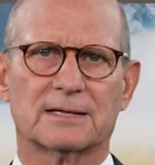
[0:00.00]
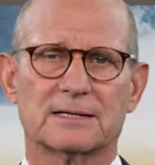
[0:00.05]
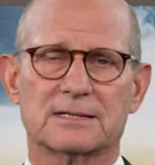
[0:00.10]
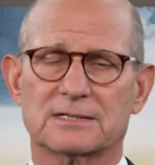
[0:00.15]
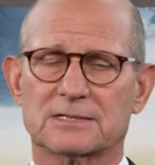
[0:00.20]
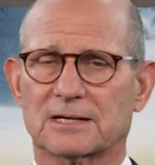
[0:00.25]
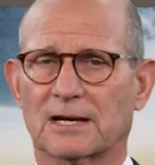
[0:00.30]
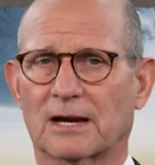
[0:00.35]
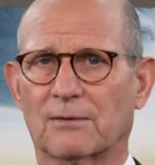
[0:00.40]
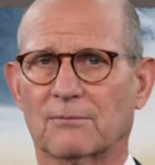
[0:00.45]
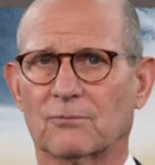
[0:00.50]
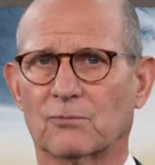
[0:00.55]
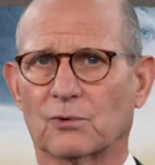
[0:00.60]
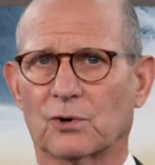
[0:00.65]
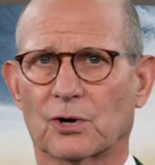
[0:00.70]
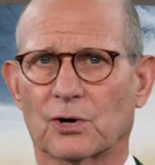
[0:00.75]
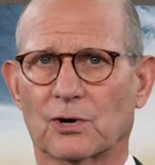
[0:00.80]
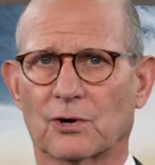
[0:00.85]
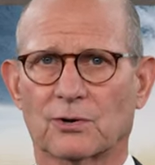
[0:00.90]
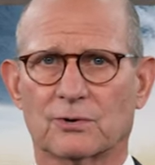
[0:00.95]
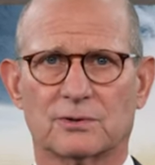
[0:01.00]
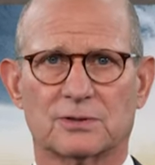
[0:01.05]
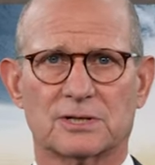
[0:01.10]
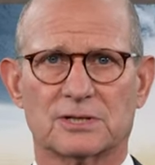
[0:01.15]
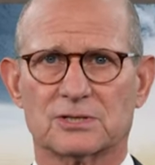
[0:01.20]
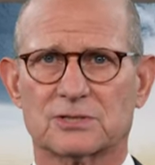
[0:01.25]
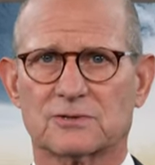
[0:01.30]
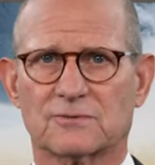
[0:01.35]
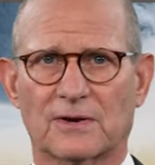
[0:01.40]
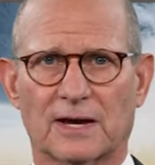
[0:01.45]
Some were
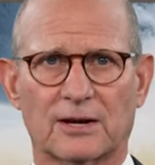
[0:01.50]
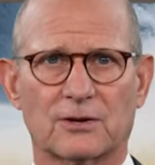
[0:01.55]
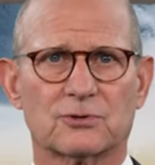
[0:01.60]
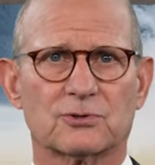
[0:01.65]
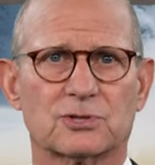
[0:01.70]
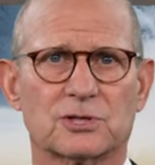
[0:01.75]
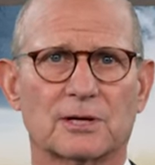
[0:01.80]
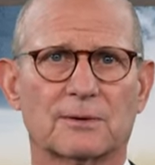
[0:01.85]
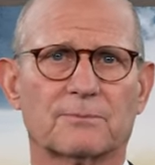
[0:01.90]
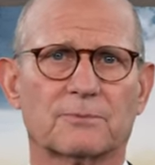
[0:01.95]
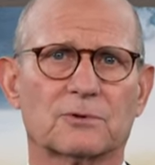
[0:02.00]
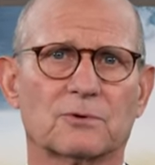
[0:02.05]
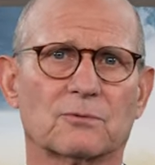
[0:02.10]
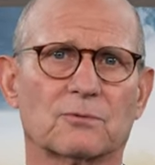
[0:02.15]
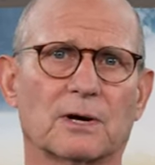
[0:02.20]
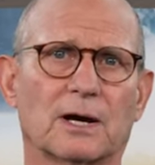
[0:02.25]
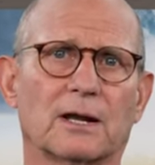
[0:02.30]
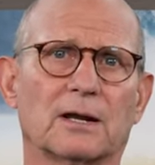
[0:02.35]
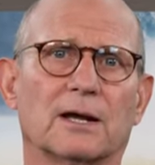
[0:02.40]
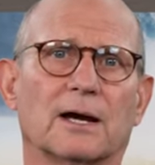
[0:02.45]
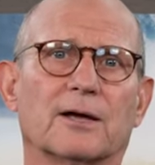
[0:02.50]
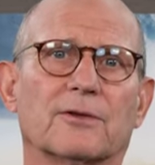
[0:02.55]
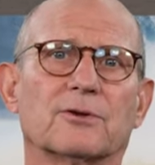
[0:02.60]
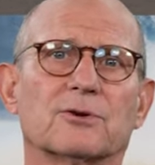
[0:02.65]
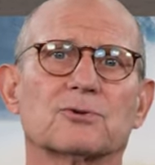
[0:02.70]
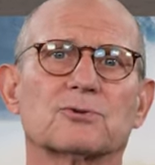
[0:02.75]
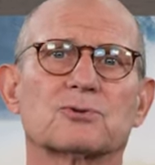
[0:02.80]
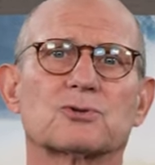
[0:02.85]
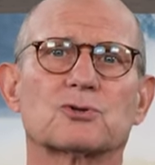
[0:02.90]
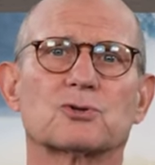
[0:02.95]
disfellowshipped, while
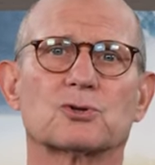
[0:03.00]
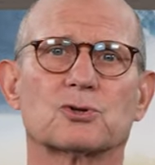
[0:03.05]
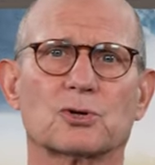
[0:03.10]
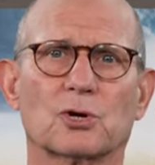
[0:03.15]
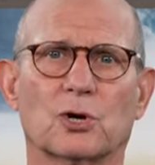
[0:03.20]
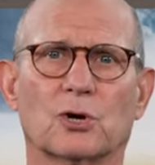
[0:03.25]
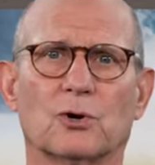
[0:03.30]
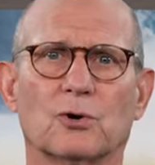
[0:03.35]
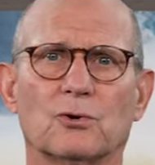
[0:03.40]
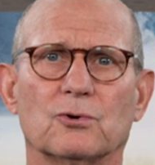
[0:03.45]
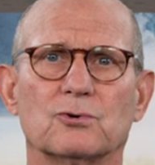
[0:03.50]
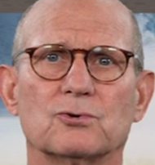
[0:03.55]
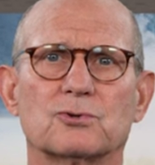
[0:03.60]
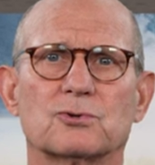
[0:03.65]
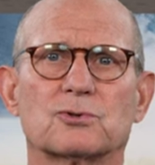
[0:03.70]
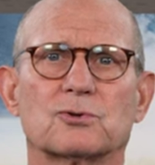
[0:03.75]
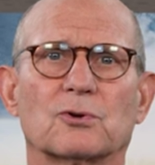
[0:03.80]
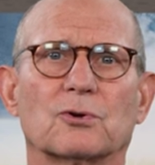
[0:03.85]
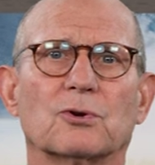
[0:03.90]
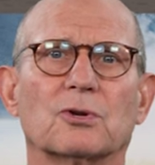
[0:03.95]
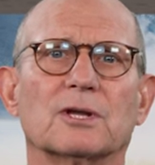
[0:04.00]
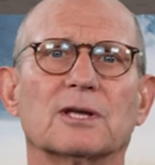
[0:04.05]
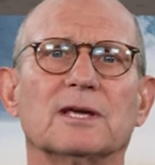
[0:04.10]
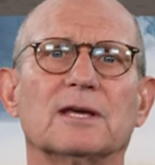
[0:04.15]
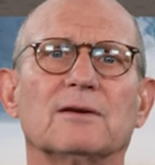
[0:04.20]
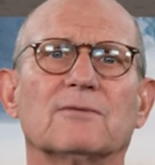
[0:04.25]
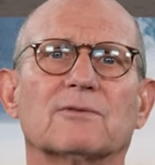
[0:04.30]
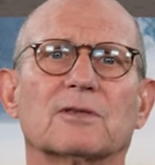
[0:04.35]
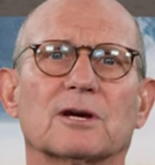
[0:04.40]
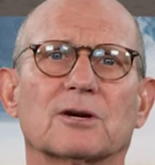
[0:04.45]
others chose to
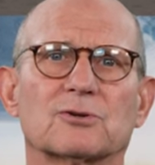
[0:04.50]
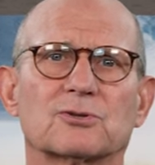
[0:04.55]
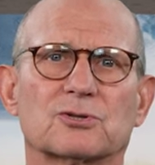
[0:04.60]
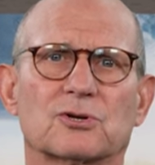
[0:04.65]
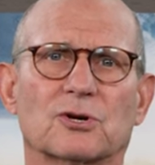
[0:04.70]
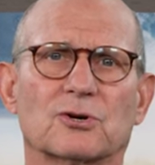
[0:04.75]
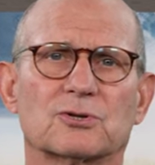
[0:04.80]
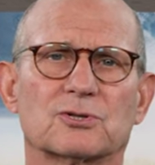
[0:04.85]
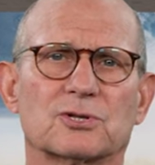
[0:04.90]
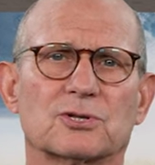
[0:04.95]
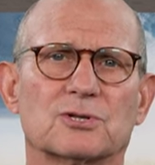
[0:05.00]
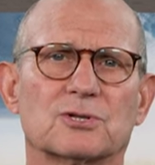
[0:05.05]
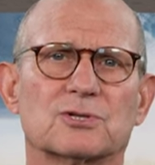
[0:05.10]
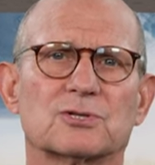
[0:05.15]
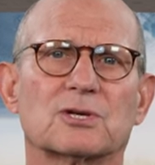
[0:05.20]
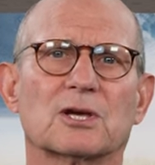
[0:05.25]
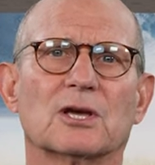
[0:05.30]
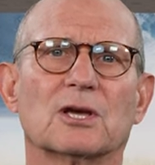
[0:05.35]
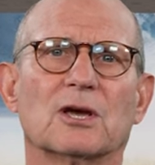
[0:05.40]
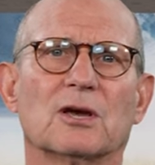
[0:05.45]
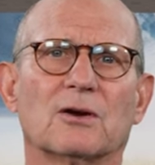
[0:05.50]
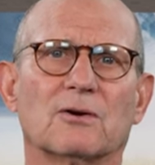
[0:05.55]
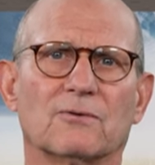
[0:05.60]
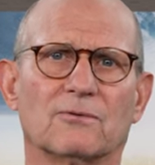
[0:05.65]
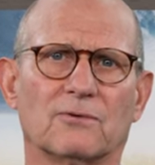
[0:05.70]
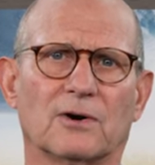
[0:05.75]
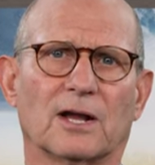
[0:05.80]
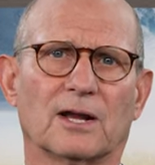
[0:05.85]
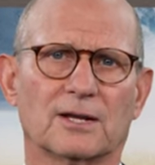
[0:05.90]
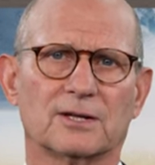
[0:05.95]
leave their churches
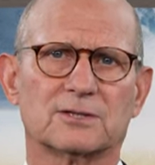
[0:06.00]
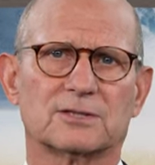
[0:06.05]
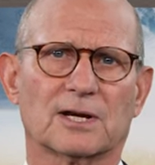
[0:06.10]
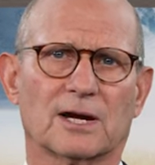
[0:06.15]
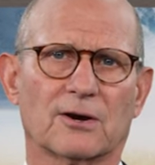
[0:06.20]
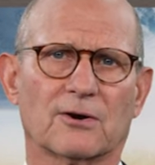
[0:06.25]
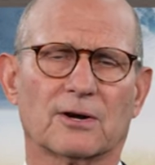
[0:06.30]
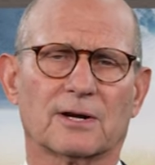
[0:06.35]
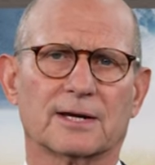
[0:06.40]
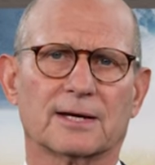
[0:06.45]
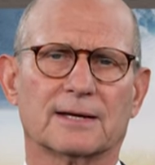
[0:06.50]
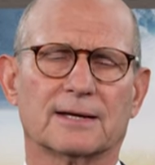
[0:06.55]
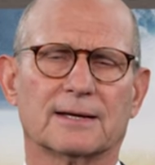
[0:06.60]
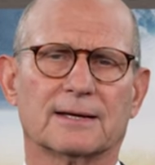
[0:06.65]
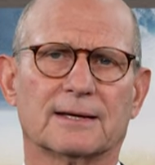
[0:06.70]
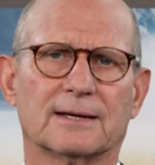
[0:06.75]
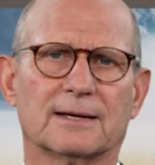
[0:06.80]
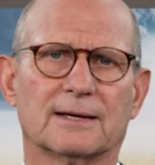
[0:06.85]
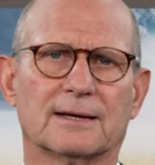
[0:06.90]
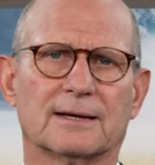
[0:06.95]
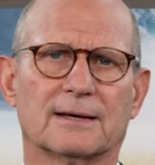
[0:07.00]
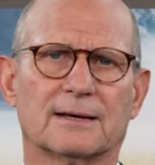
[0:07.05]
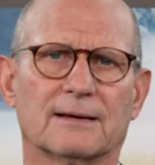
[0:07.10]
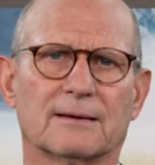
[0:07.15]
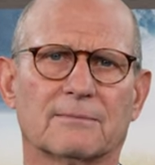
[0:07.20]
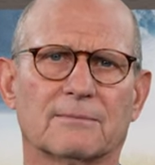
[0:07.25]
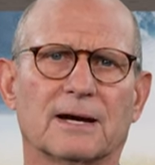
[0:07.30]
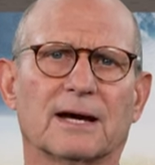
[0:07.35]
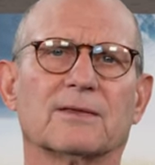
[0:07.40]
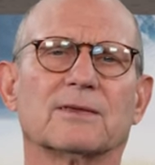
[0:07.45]
voluntarily.
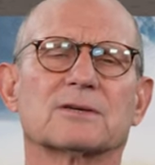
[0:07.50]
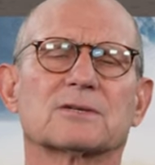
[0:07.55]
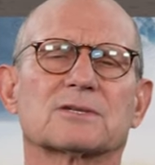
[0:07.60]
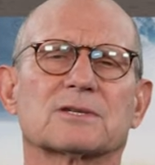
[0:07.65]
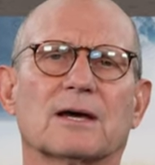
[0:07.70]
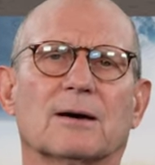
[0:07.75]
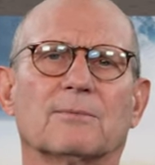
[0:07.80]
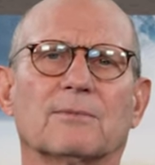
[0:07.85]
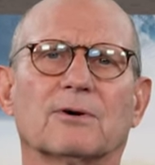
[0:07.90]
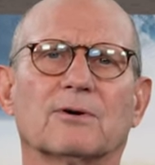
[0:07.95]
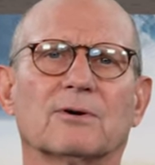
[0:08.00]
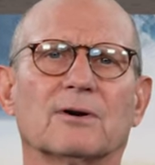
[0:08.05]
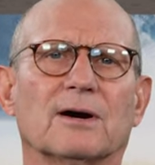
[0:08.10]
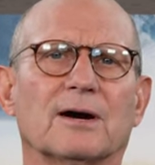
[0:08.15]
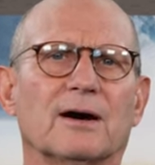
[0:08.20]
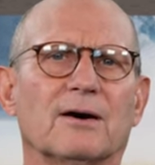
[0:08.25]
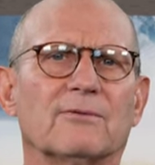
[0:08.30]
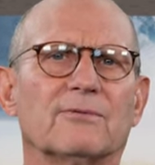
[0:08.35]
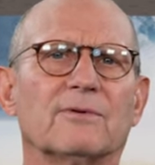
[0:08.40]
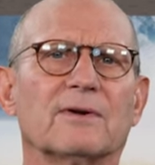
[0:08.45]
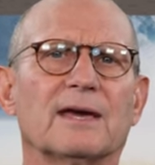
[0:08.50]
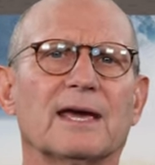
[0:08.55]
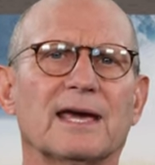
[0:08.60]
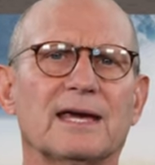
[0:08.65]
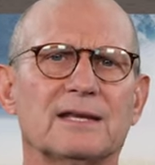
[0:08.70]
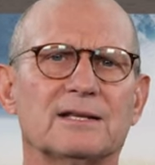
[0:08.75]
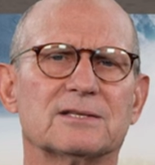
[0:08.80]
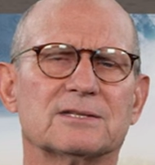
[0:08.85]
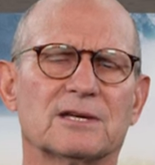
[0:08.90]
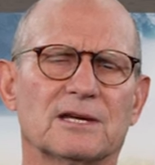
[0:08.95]
By the summer of
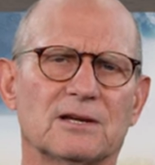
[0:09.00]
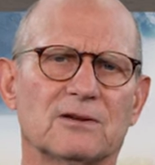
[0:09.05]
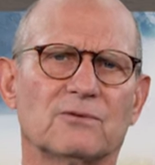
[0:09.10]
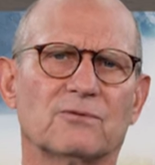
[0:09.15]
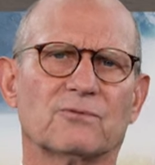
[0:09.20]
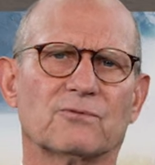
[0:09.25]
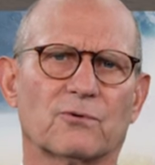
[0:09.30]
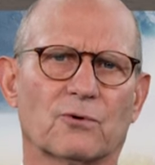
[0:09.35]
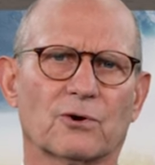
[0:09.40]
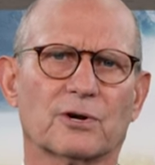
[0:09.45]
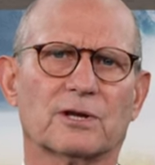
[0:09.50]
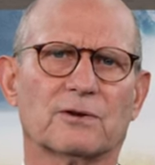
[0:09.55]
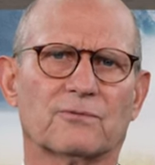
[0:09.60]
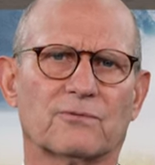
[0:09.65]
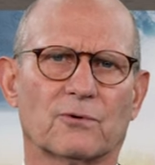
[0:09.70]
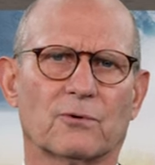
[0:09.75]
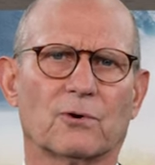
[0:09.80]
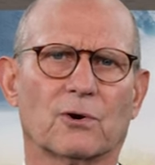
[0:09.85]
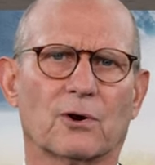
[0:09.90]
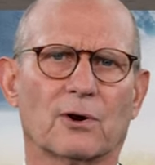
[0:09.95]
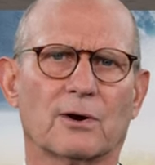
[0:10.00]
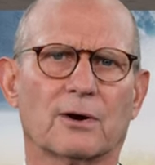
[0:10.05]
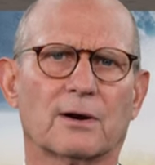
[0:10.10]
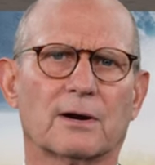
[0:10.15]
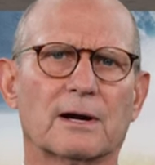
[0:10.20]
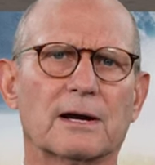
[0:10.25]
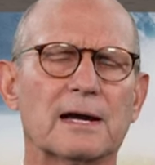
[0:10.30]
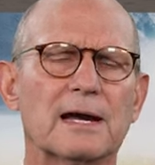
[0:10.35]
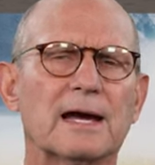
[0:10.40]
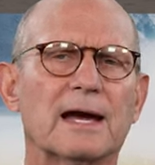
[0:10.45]
1844,
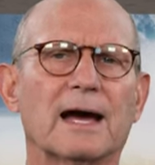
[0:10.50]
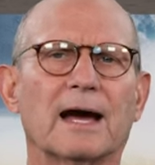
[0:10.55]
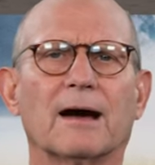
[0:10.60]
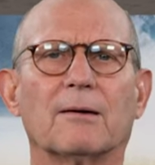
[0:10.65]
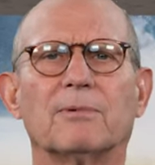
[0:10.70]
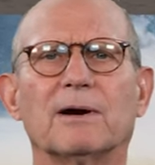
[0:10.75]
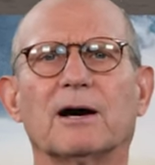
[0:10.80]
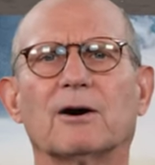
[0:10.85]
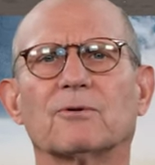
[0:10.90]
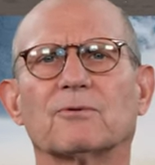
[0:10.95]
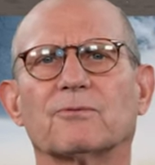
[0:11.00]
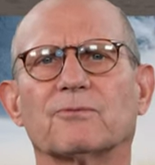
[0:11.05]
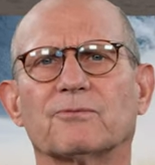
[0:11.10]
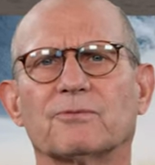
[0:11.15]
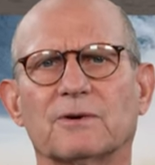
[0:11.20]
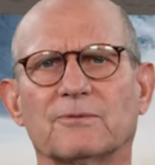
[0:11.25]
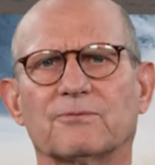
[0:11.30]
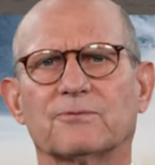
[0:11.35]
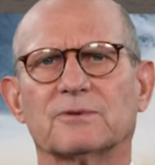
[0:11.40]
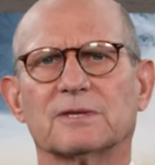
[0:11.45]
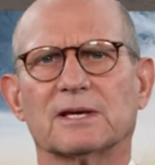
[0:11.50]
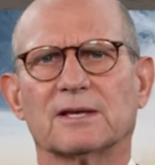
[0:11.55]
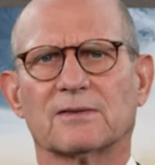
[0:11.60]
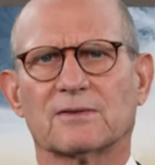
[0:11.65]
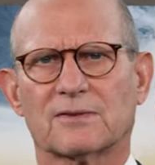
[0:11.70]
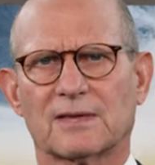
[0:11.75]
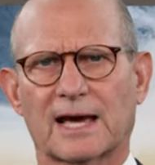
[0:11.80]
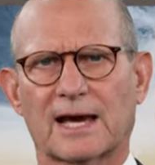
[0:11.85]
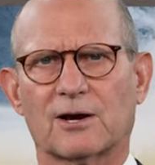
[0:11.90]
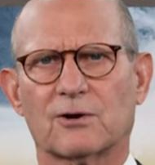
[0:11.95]
about
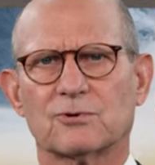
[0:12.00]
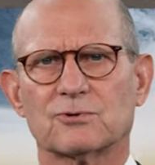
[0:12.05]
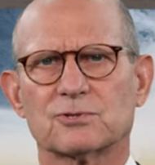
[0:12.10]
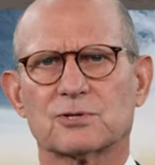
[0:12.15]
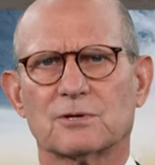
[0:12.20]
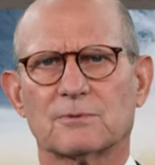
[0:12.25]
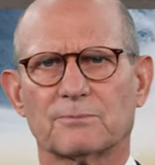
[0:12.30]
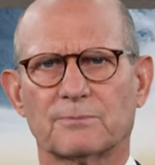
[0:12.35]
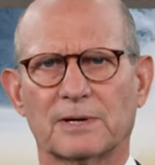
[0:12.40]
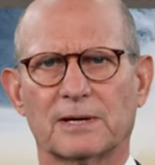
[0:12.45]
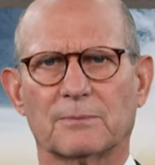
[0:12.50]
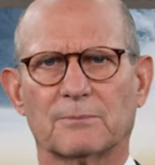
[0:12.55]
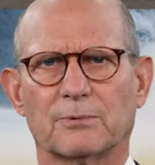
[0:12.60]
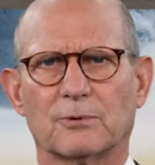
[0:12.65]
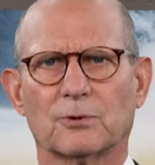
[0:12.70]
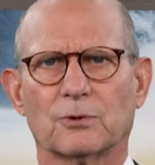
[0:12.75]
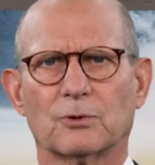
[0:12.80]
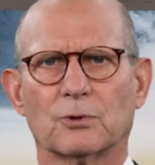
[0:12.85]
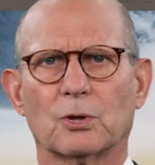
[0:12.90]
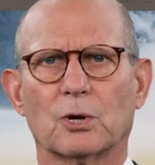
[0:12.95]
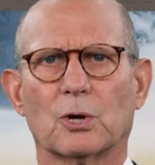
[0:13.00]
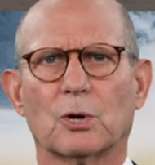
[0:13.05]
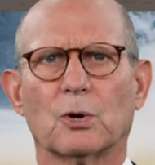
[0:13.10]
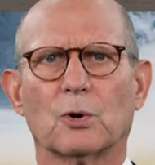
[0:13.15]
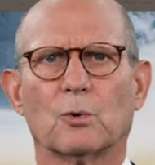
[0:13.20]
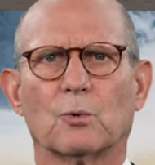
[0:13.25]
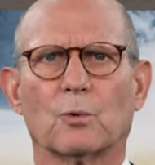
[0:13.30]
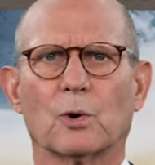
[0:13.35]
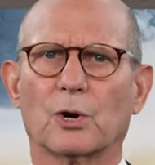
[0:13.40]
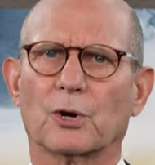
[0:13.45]
50,000 people
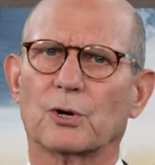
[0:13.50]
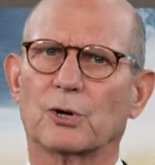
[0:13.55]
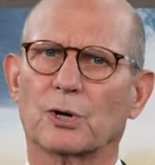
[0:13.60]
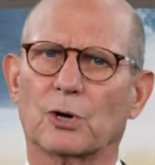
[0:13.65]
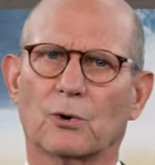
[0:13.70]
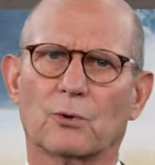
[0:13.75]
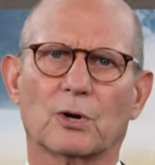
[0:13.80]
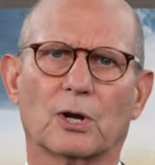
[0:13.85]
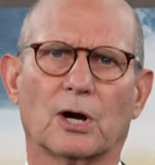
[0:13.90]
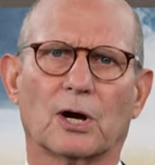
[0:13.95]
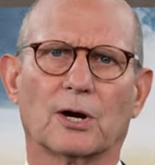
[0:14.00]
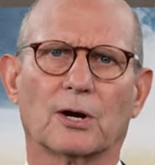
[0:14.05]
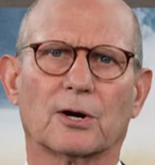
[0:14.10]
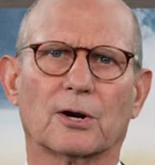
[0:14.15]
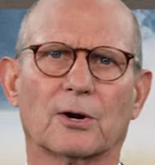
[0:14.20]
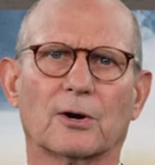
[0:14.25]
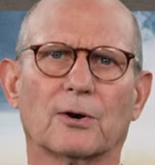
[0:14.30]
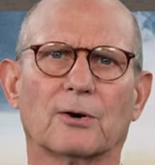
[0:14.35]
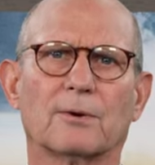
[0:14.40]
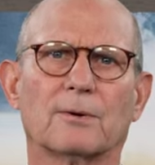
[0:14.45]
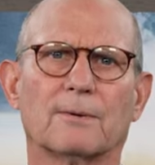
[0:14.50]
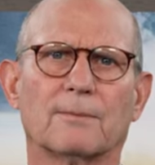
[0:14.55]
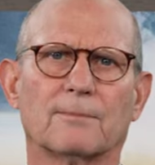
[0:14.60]
were no longer